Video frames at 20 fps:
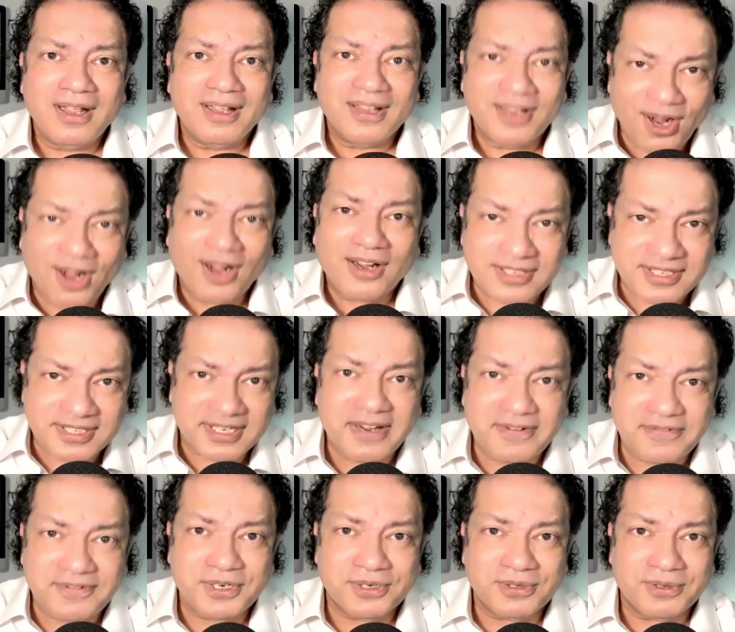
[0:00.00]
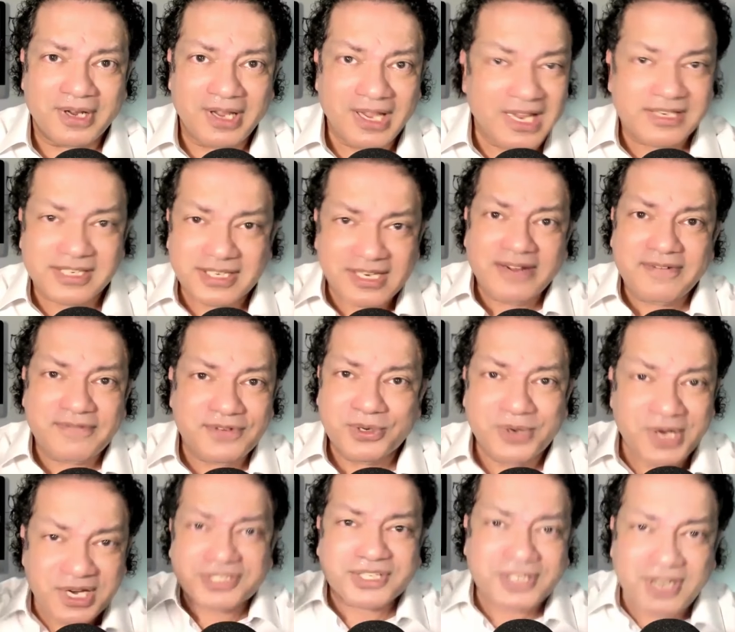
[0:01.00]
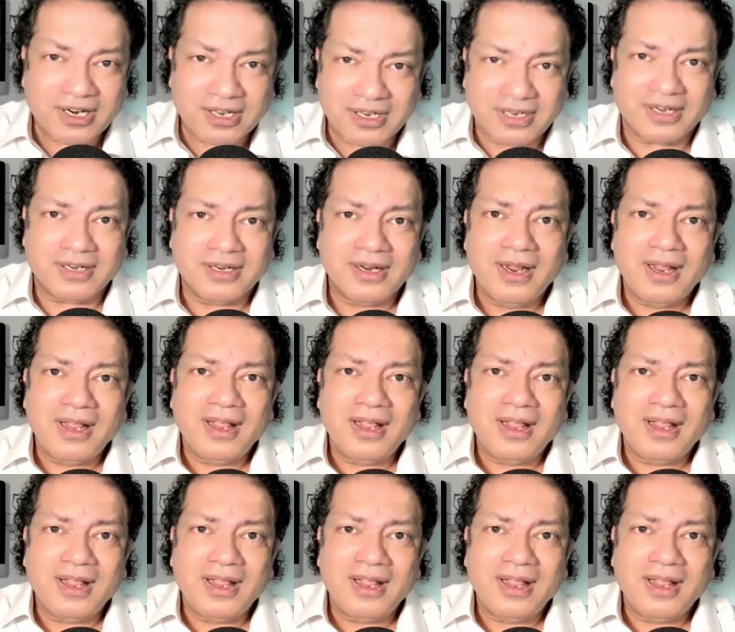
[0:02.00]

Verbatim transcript: God saved you. He saved you. He started it.